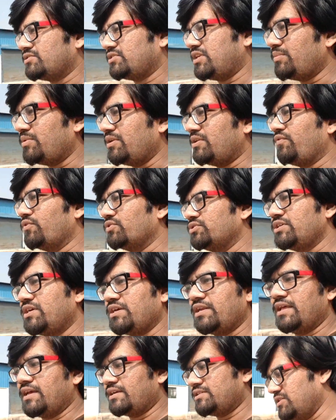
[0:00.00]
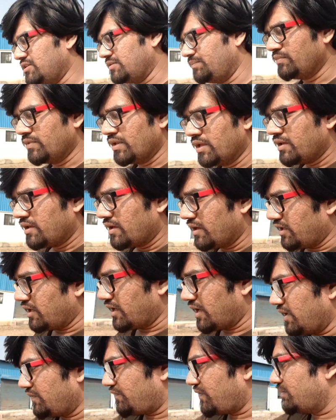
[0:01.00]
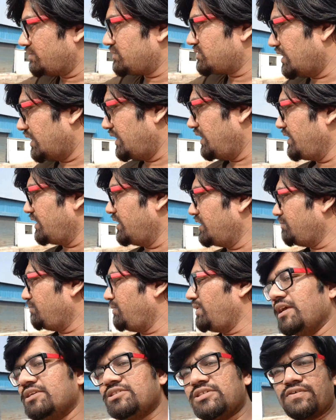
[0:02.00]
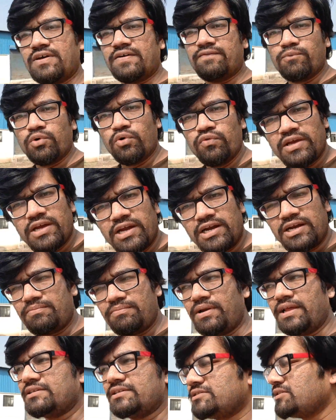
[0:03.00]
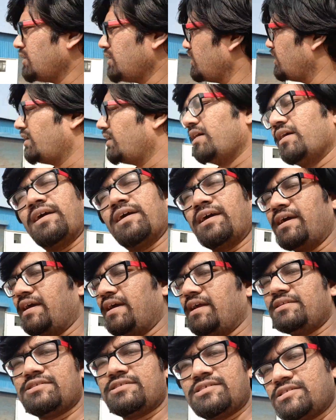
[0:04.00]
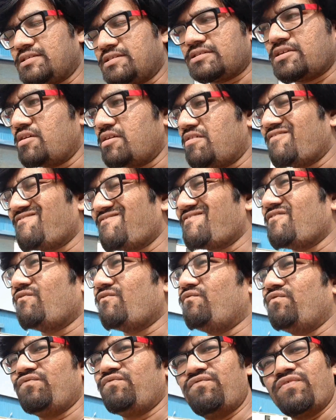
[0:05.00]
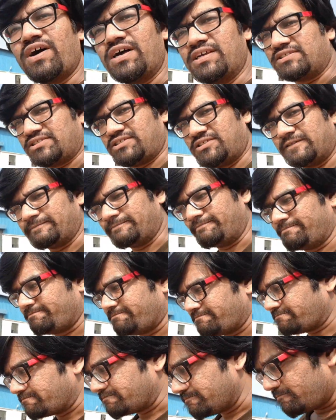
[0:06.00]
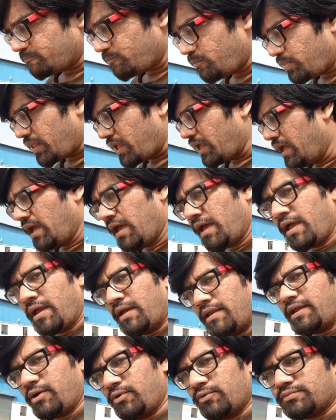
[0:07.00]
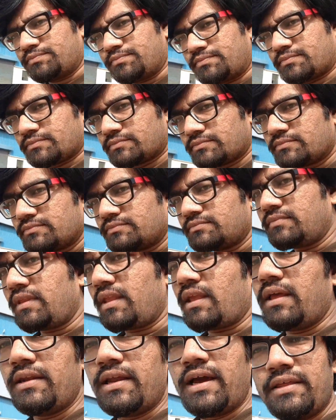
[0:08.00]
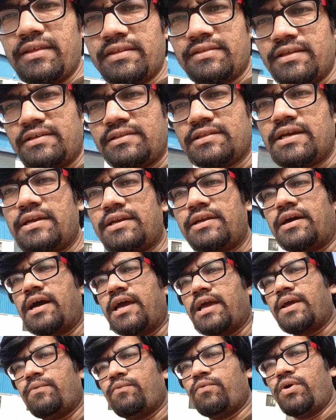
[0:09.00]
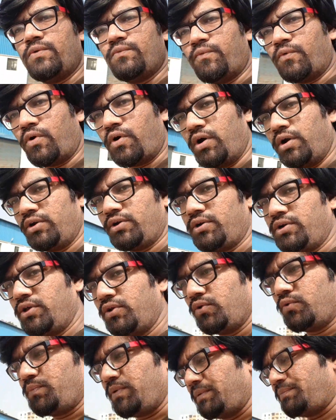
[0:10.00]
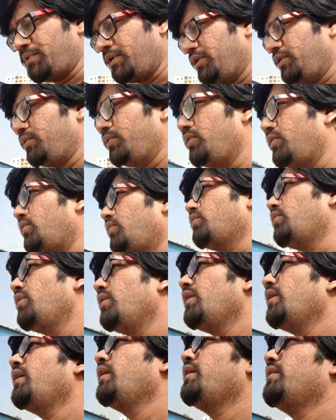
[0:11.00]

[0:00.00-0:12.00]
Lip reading: a stable 4G connection. If I'm standing at a place, if I'm moving at a place, it's worse. Now, another thing that I would want you people to know,